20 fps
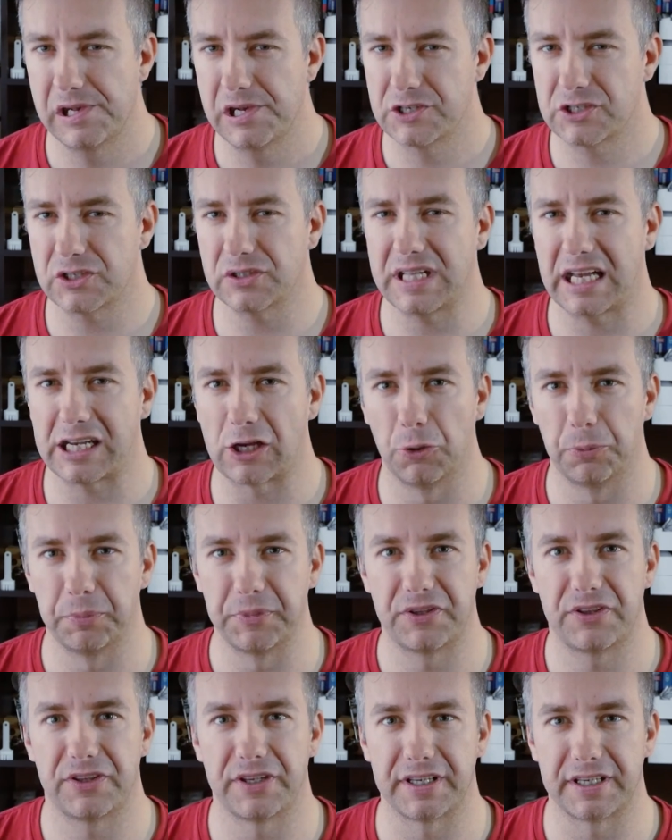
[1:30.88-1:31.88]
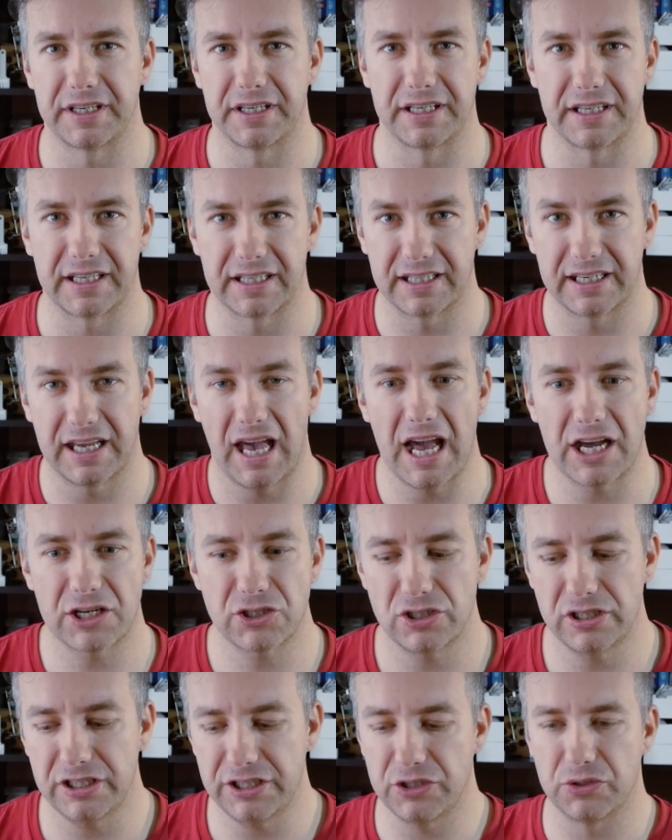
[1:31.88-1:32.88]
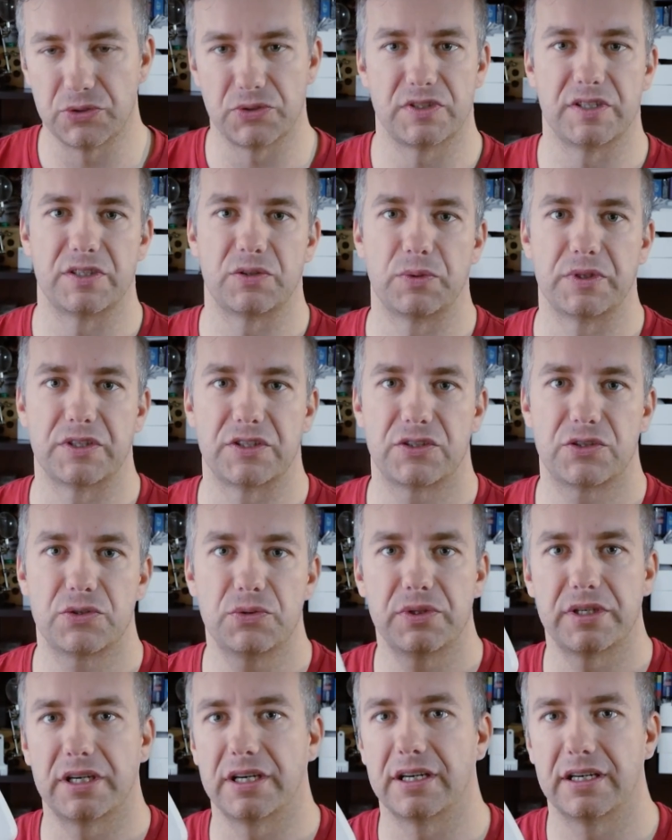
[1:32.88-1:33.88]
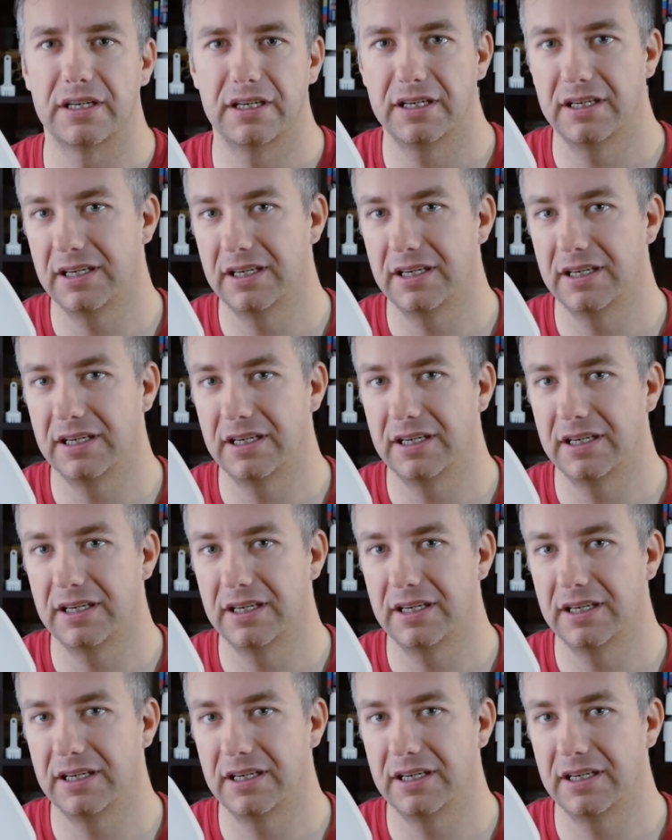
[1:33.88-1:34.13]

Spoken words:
So that got me thinking, can I actually use it with Tuya?